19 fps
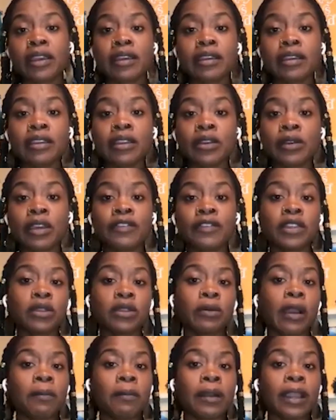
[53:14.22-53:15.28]
You know, even
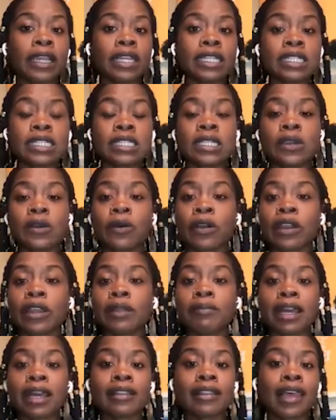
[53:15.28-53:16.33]
throughout pregnancy or in
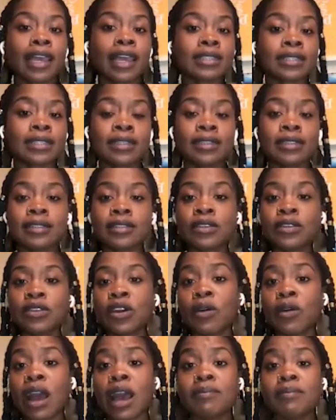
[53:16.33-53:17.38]
my classes, you
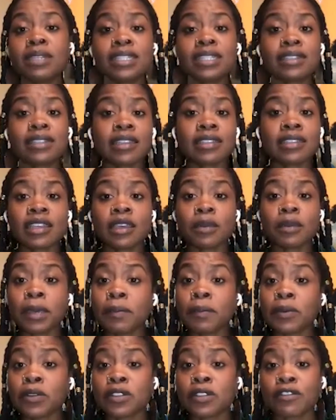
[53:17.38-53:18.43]
know, I'm discussing
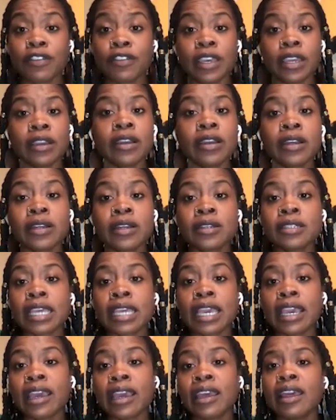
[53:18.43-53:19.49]
people's fears
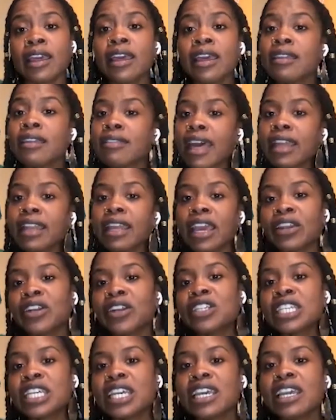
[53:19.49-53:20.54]
and that
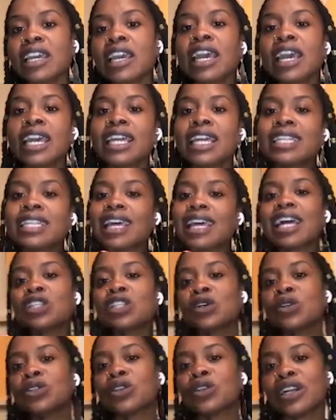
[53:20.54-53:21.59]
energy. It's like I
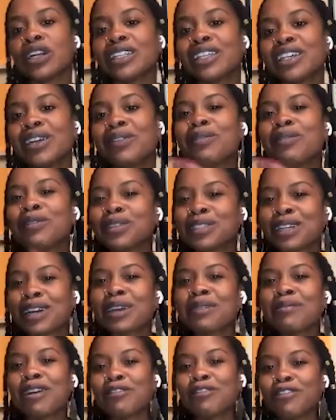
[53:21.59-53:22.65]
told you earlier when we were
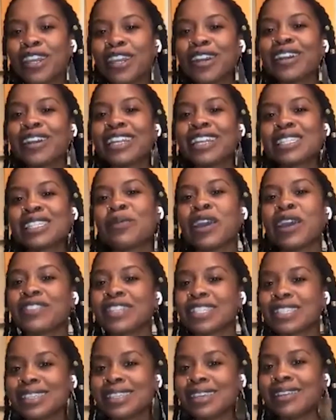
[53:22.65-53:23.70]
talking about fear, and I said we have to
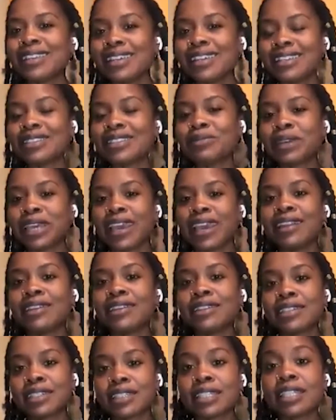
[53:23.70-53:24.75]
seal it. We can't
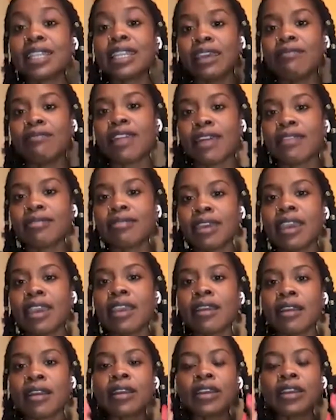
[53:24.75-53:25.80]
just leave that
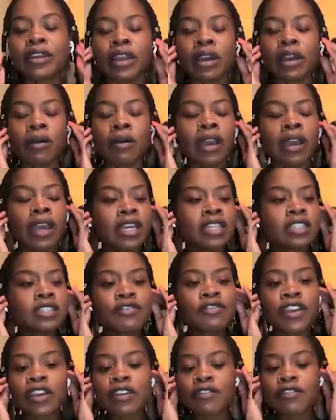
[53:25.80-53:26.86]
there, you know. It's
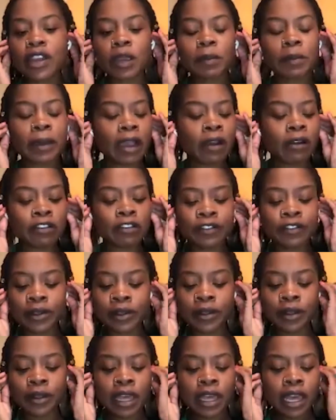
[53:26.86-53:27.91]
very, very
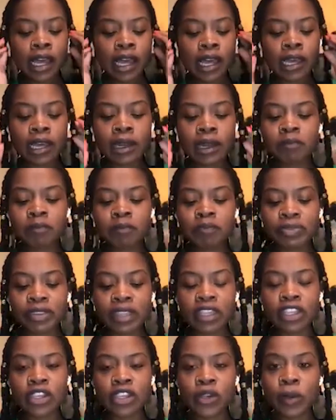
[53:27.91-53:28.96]
powerful.
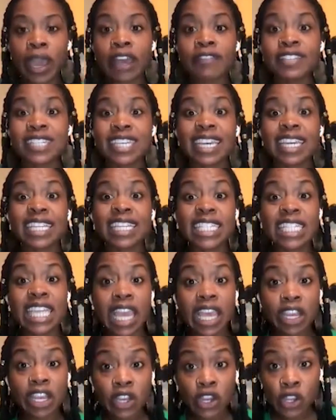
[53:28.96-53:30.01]
You have to
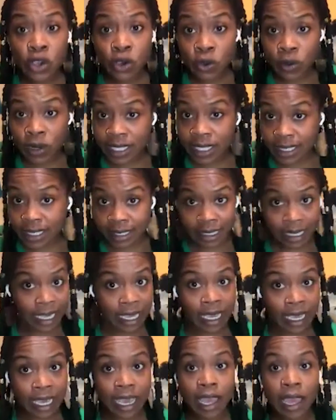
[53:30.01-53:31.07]

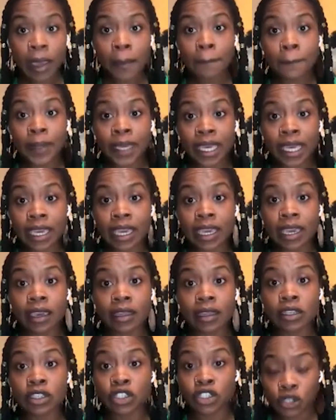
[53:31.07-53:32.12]
continuously be
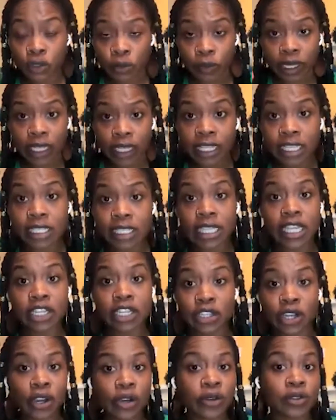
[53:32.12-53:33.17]
doing these
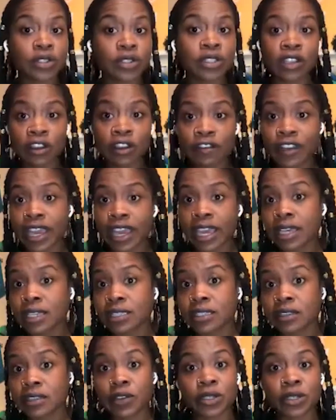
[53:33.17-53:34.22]
internal surveys
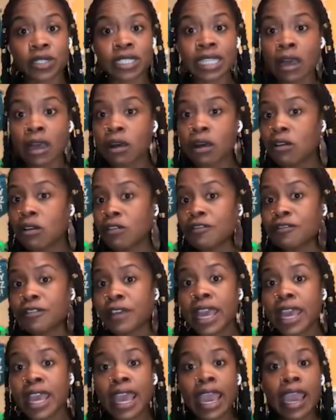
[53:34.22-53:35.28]
of yourself
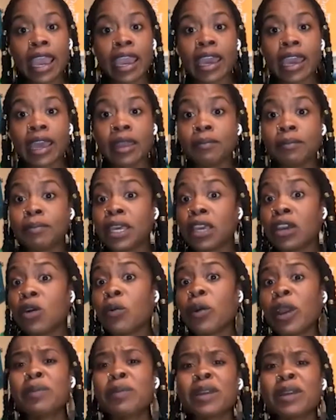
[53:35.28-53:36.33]
and being
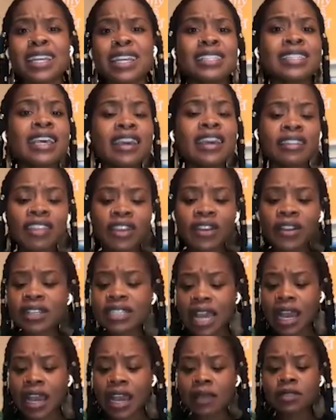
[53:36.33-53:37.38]
aware, because there are
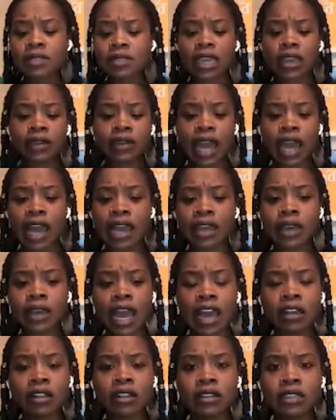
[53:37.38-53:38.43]
times like when
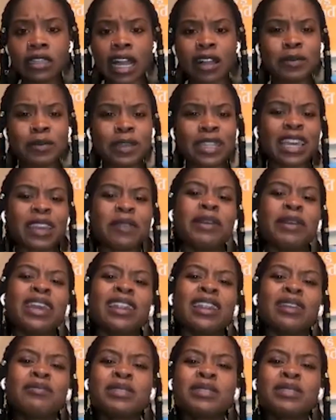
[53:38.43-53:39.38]
I'll be like, man,